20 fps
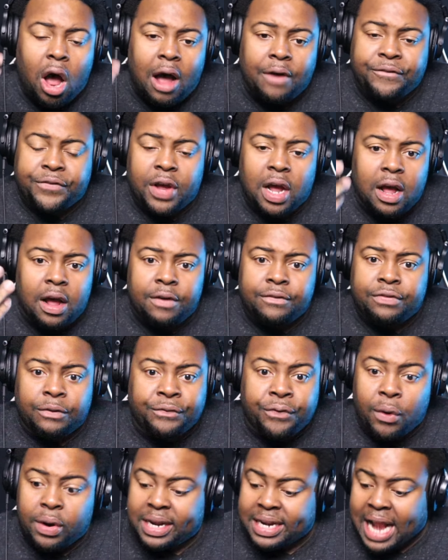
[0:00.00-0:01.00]
of the
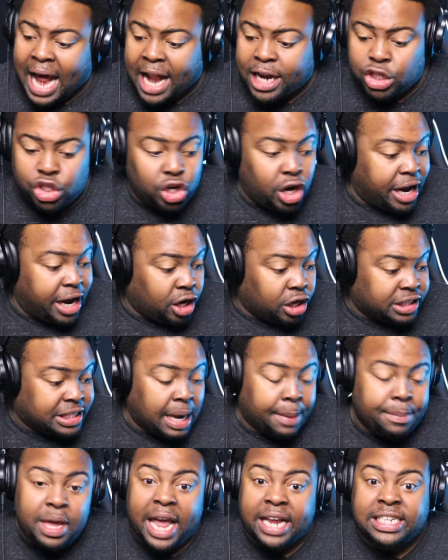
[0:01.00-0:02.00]
49ers. You ain't gonna tell
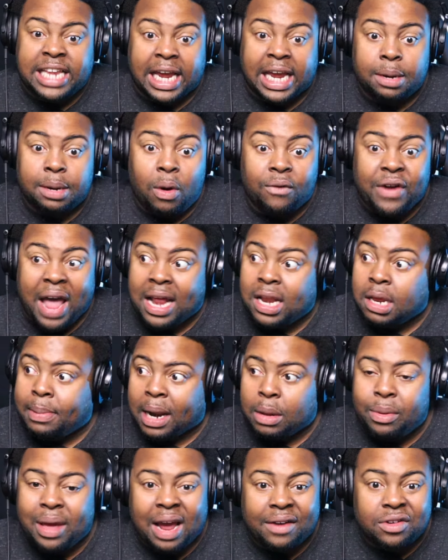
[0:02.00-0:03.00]
me you ain't taking them over
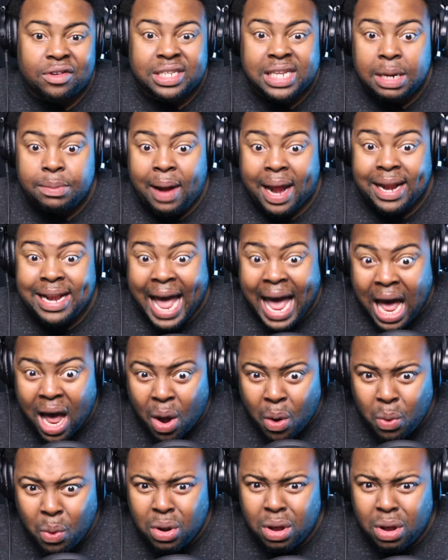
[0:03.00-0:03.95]
anybody we have on the team right now?